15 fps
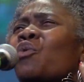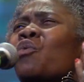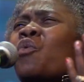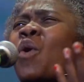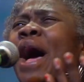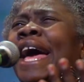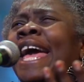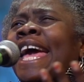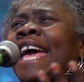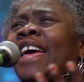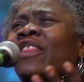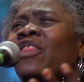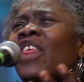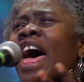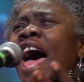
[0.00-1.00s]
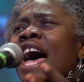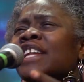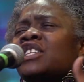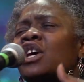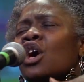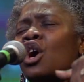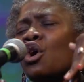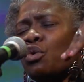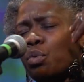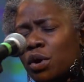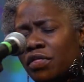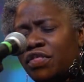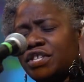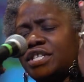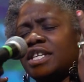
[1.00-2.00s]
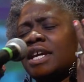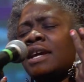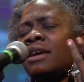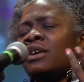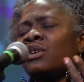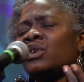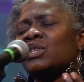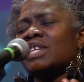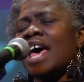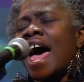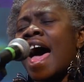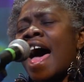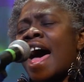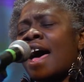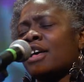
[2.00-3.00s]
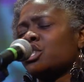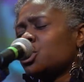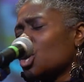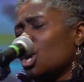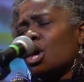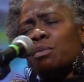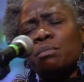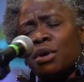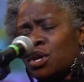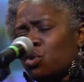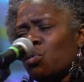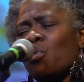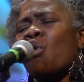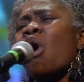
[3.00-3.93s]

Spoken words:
way that with tears has been